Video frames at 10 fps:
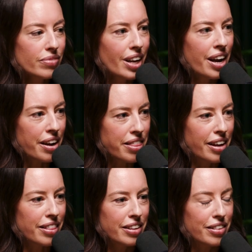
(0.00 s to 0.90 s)
And I
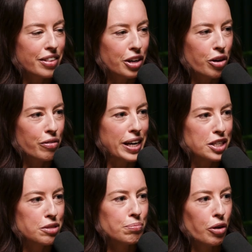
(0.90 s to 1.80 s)
think that the
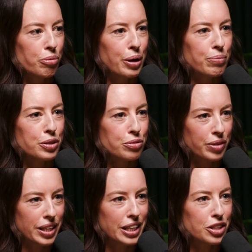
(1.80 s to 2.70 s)
courageous moment was
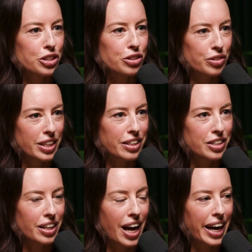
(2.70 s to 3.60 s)
really choosing
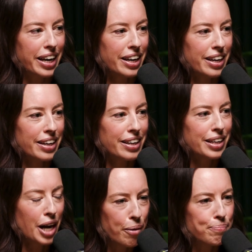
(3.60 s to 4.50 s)
to like
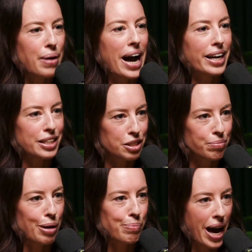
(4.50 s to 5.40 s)
come back into
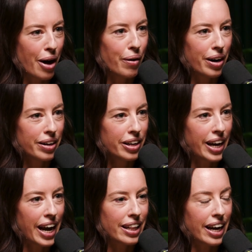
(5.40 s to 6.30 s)
my power
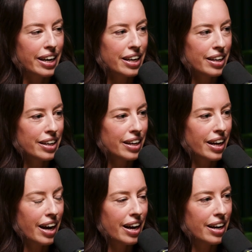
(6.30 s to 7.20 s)
and like
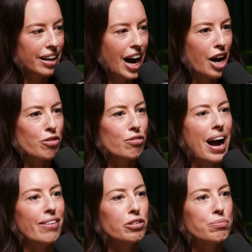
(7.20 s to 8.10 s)

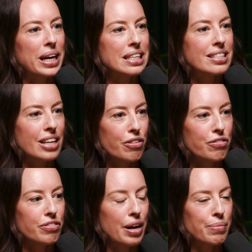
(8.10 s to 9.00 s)
unravel
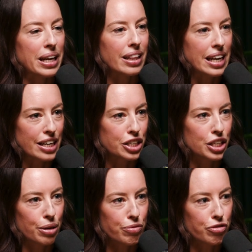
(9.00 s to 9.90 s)
myself and my
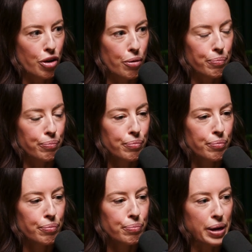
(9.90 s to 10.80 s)
leadership from
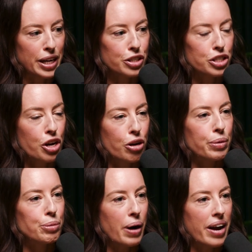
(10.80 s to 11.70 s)
being
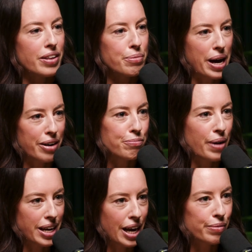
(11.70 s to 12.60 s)
determined by the amount of
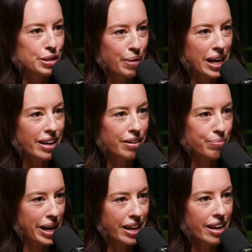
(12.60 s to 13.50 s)
money I was
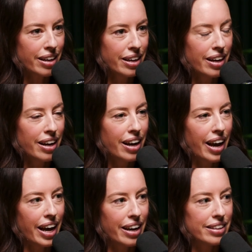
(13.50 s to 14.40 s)
making
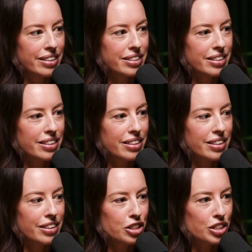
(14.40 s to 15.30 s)
and
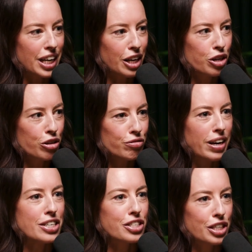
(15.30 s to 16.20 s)
just like
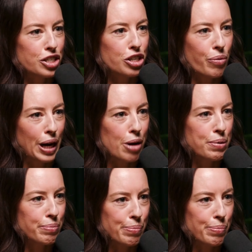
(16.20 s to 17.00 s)
courageously showing up in my